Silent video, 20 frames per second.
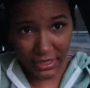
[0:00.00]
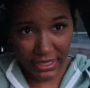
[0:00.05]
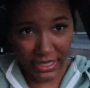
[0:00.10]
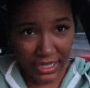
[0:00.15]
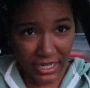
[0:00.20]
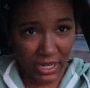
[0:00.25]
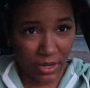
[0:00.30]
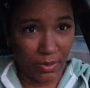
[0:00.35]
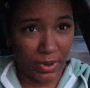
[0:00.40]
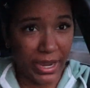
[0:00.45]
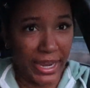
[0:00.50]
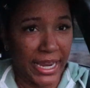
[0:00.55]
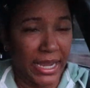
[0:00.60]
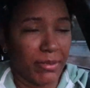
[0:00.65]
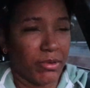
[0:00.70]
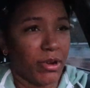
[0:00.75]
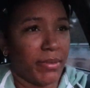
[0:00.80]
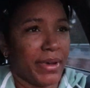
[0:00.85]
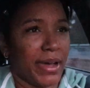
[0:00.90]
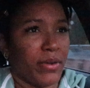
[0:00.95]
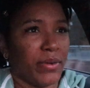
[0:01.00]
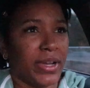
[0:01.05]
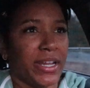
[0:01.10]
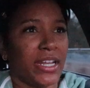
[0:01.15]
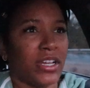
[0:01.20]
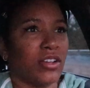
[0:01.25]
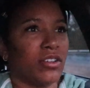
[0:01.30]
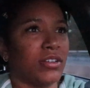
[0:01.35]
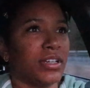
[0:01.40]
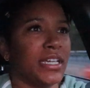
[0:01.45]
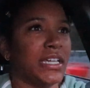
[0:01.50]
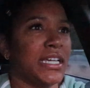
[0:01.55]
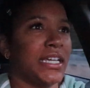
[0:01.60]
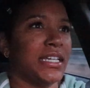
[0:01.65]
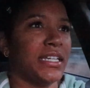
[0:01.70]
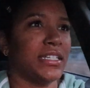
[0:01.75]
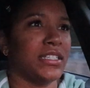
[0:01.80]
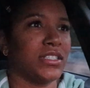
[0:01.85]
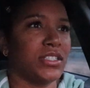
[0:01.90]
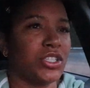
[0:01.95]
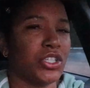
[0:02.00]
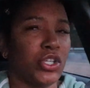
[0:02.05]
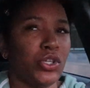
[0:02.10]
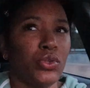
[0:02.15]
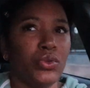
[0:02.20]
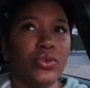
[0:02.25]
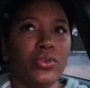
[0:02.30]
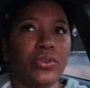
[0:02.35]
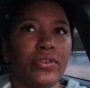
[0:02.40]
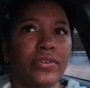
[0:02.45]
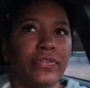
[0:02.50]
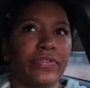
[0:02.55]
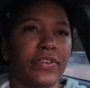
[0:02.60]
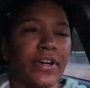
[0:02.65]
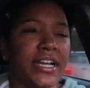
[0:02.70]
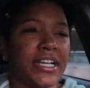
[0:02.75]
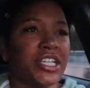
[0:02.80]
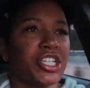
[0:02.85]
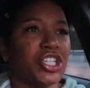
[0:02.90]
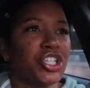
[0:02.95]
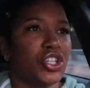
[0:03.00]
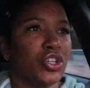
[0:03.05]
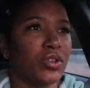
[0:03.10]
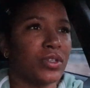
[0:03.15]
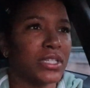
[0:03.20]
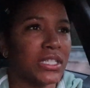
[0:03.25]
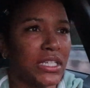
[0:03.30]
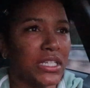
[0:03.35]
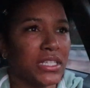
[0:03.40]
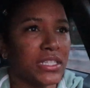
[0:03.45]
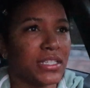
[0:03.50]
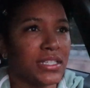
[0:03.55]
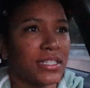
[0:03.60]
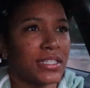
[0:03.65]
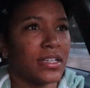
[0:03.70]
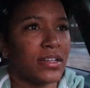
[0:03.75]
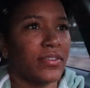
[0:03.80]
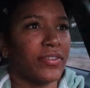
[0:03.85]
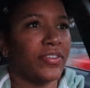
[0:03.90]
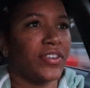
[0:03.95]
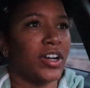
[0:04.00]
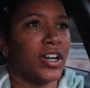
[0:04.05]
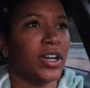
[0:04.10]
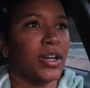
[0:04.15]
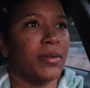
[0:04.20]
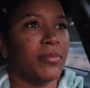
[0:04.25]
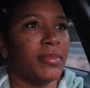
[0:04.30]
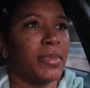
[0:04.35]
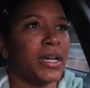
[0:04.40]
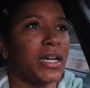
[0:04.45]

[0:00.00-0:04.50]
anyway, I'm on my way to go get two fresh juices from